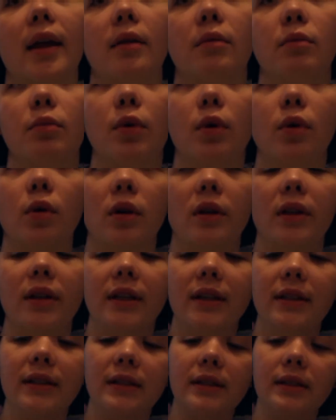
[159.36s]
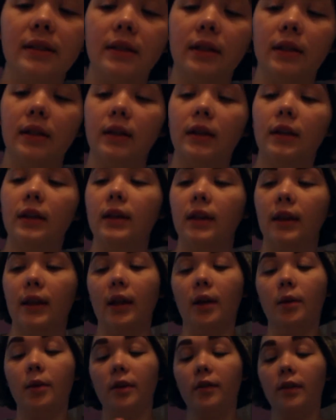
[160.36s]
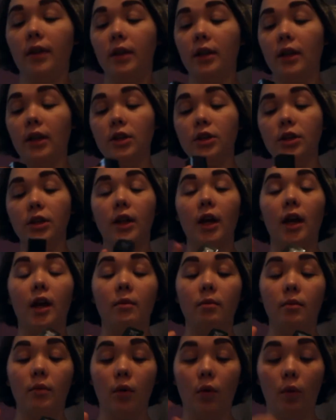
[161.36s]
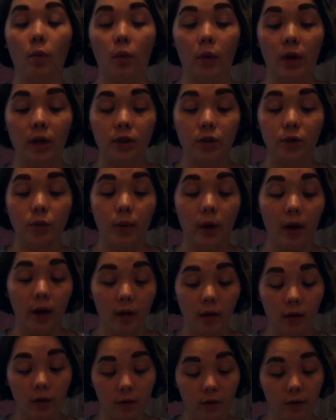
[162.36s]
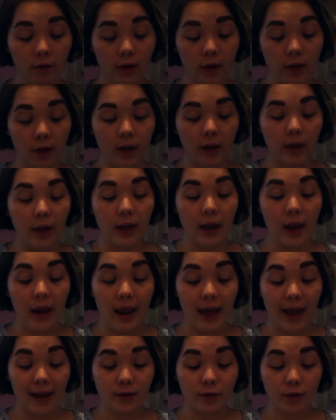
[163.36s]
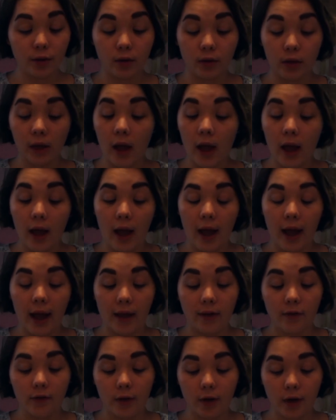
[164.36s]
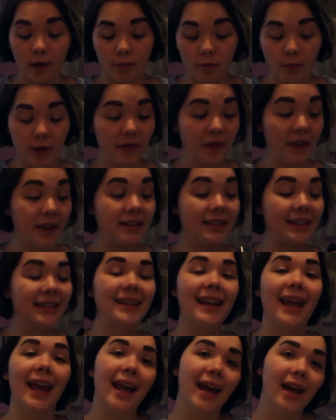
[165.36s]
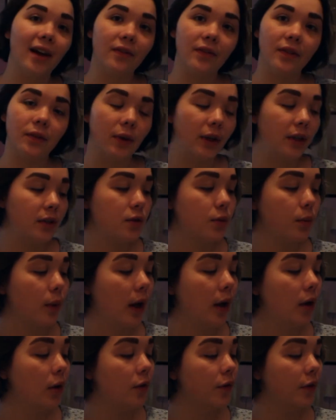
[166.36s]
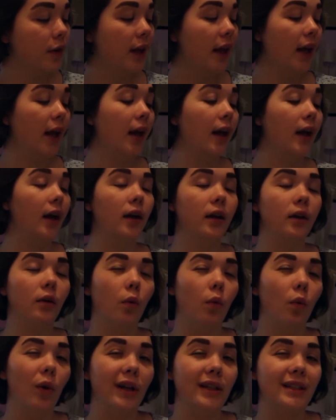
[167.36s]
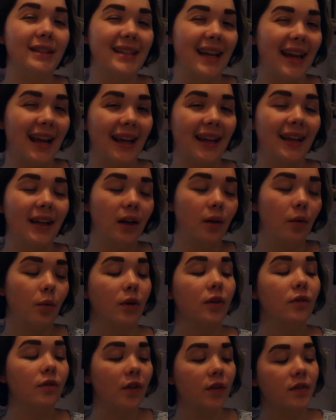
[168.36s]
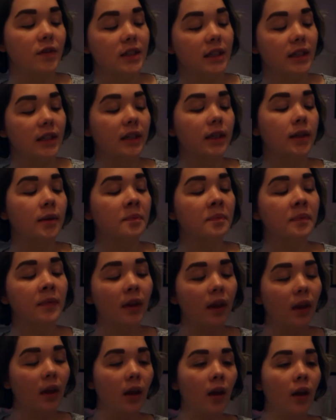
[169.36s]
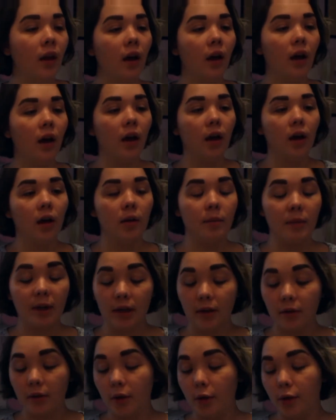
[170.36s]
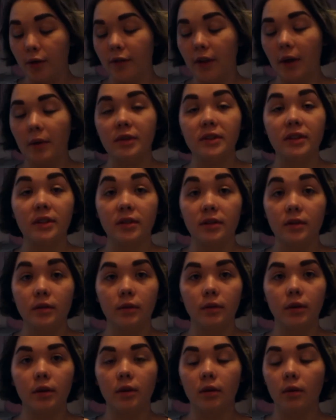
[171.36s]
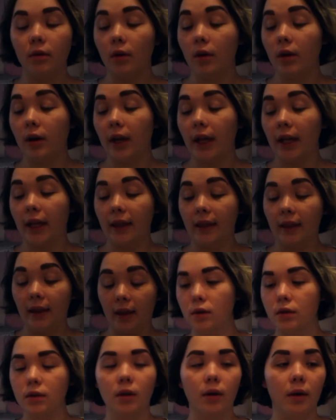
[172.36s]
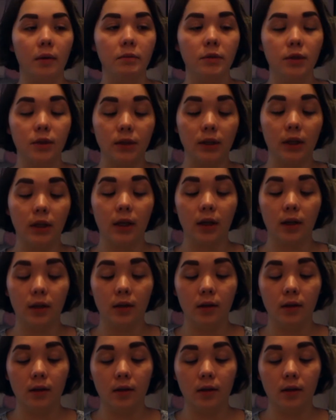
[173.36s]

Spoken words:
and poreless liquid foundation I'm 112 Natural Ivory, but they didn't have 112, they had 110 and 115. I don't know if that was the store or anything, so I'm just gonna